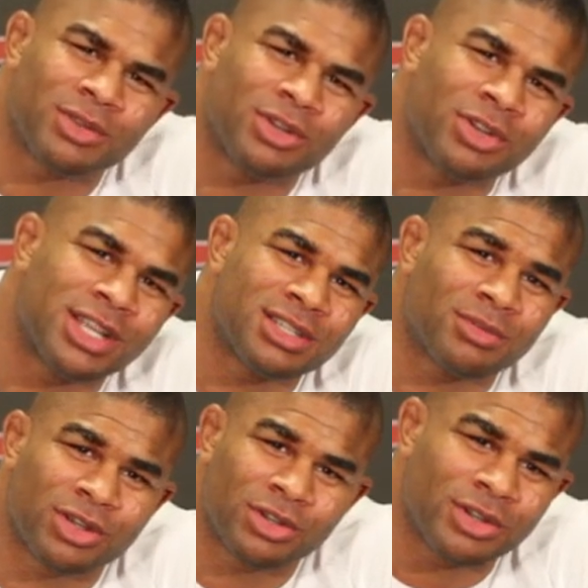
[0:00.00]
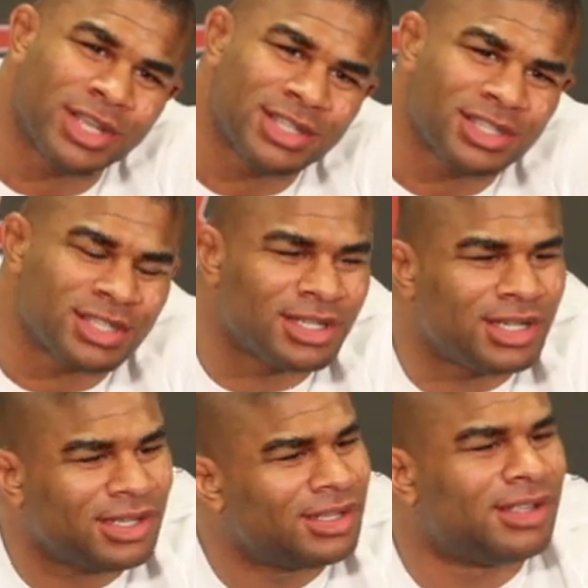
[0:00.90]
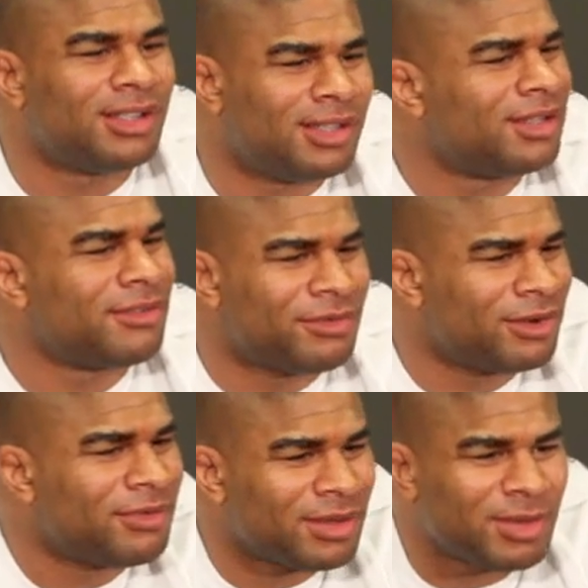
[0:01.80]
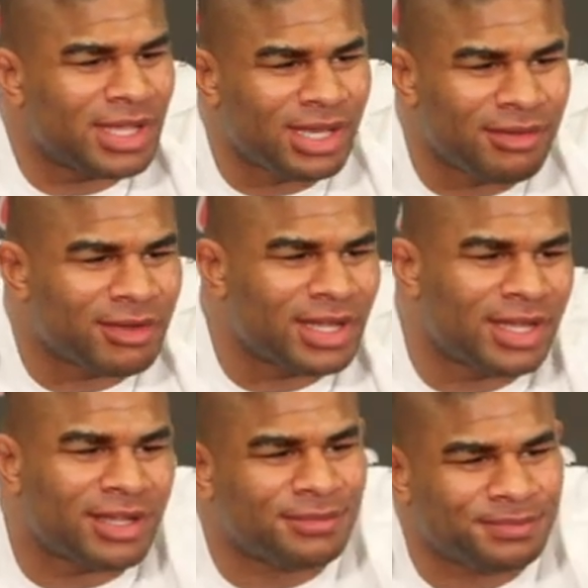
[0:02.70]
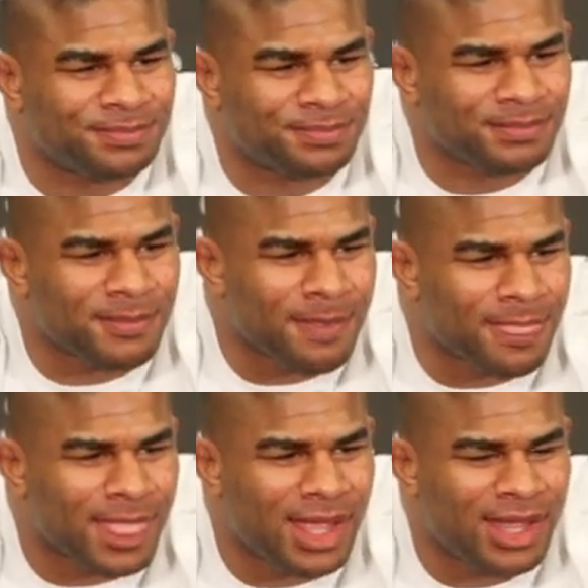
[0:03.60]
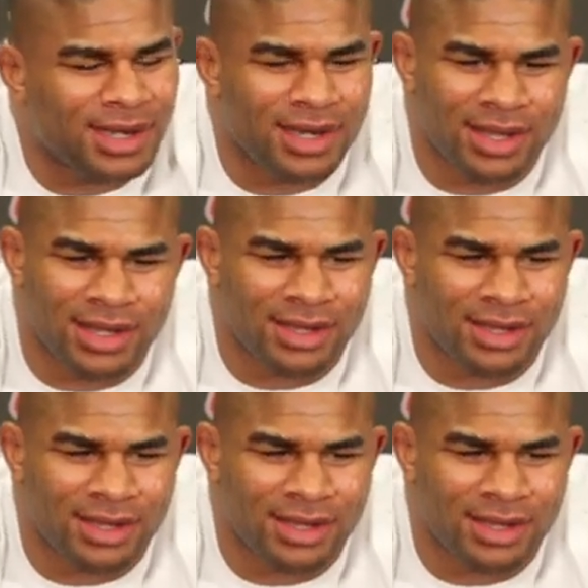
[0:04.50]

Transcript: I'm gonna do this. I'm gonna do this. The first thing being a liver kick, and